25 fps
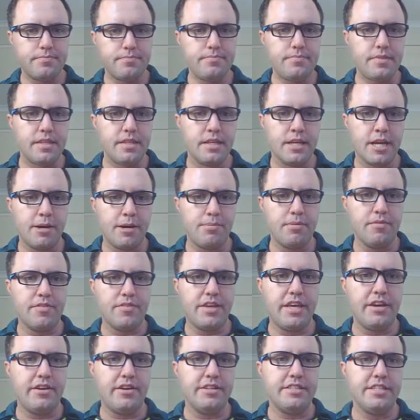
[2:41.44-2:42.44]
a couple of
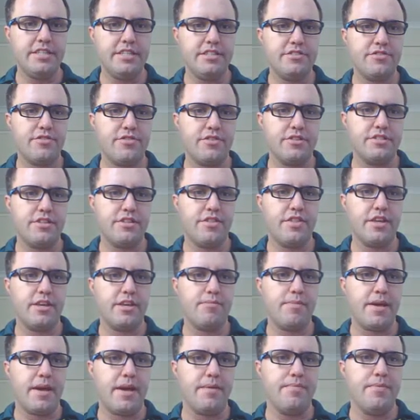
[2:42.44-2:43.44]
key ideas for us to think
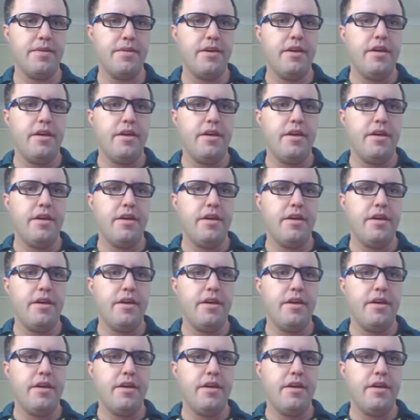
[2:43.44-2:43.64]
about.